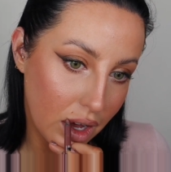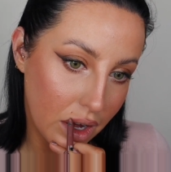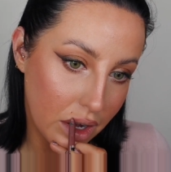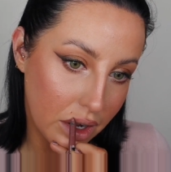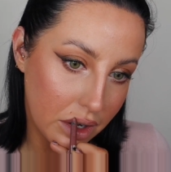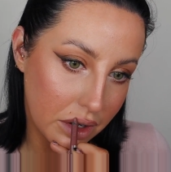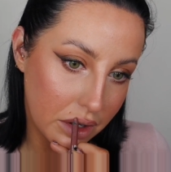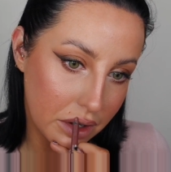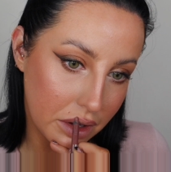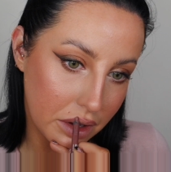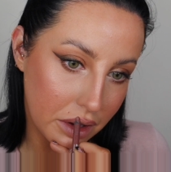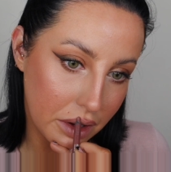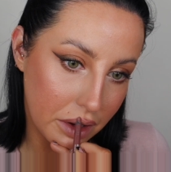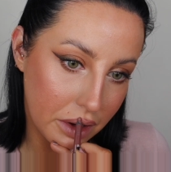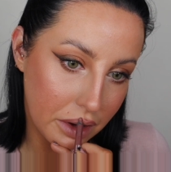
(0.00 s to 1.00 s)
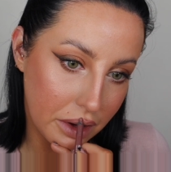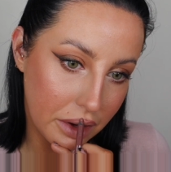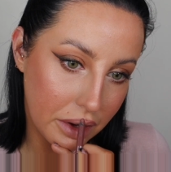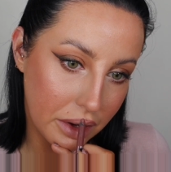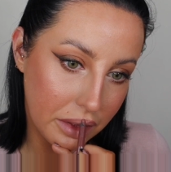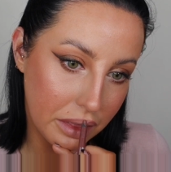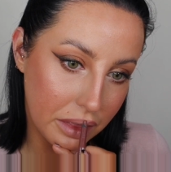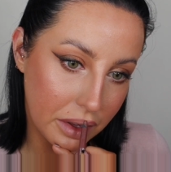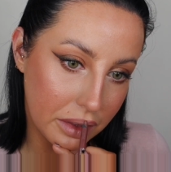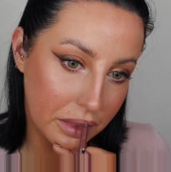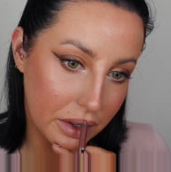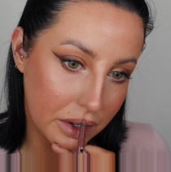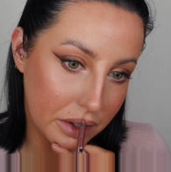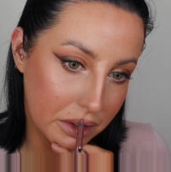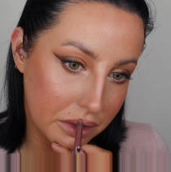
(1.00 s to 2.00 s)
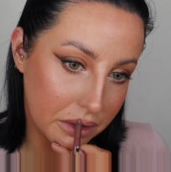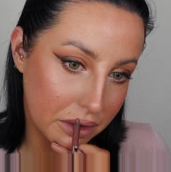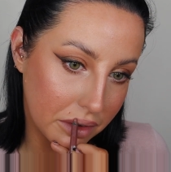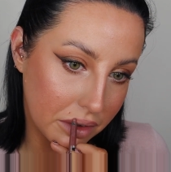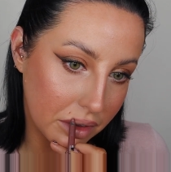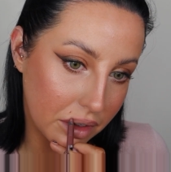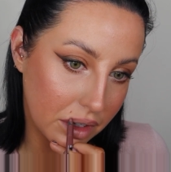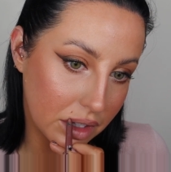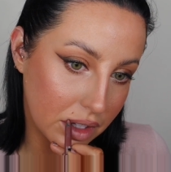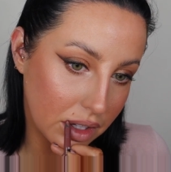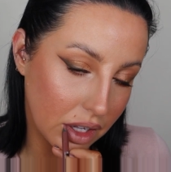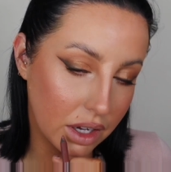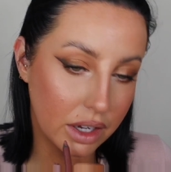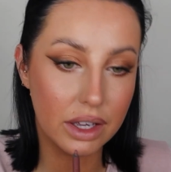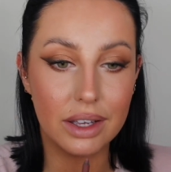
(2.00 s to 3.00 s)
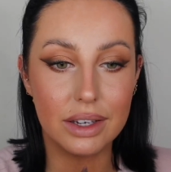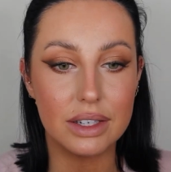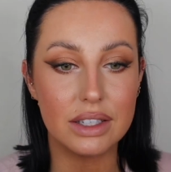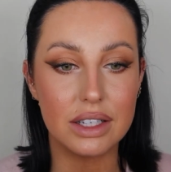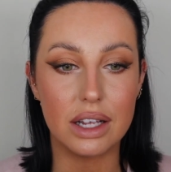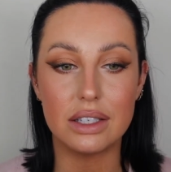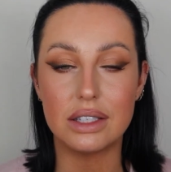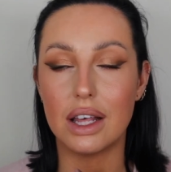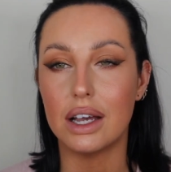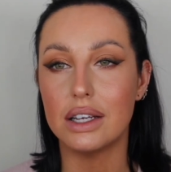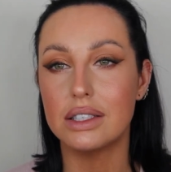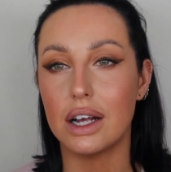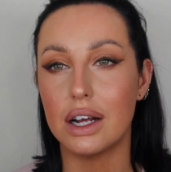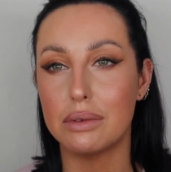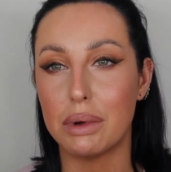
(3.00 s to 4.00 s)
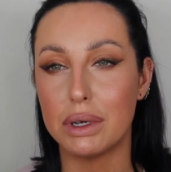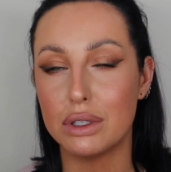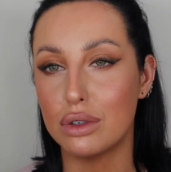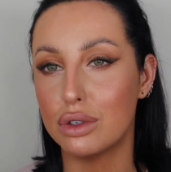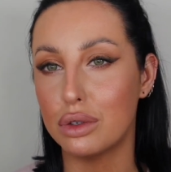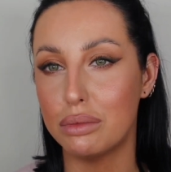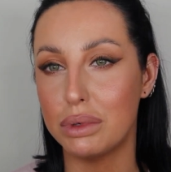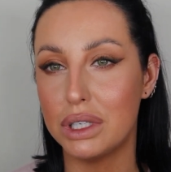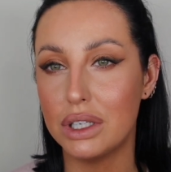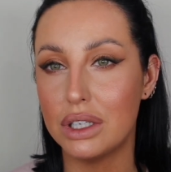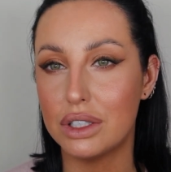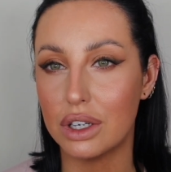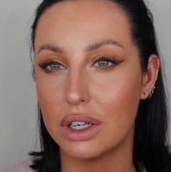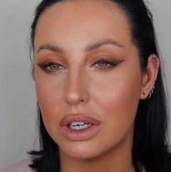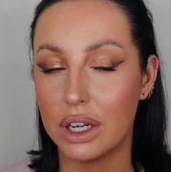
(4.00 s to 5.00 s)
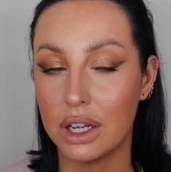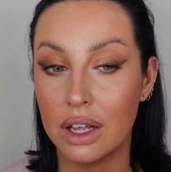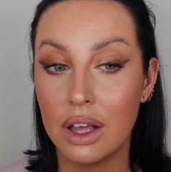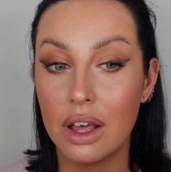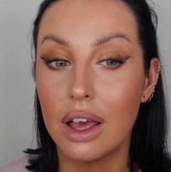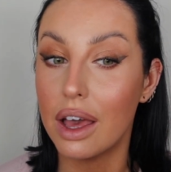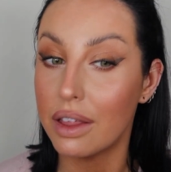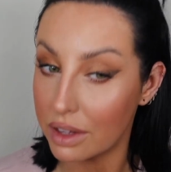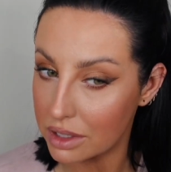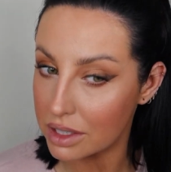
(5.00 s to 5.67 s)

And I think that I totally was lucky in a sense that I started my social media journey at